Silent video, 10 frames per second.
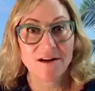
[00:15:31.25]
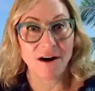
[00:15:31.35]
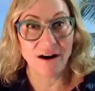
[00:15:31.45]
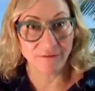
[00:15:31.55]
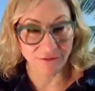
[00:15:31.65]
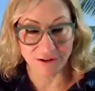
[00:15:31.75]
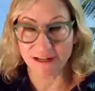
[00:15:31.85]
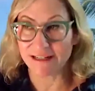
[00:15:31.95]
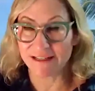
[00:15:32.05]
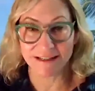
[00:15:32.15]
offer,
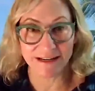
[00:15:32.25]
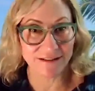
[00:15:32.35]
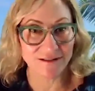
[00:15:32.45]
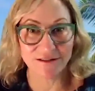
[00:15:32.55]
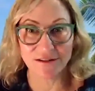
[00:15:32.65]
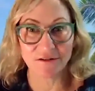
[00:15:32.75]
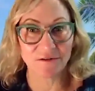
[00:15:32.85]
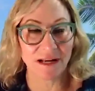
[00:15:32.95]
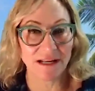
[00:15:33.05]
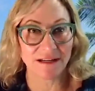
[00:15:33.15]
he did answer
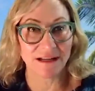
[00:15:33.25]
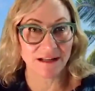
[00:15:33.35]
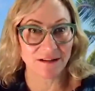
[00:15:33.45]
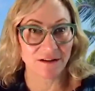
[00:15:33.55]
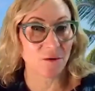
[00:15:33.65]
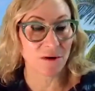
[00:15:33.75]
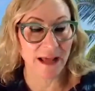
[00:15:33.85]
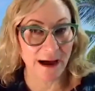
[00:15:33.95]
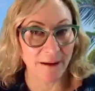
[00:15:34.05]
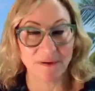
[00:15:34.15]
you, and look at what
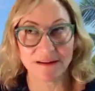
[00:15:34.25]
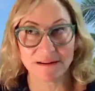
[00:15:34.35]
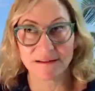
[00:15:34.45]
happened.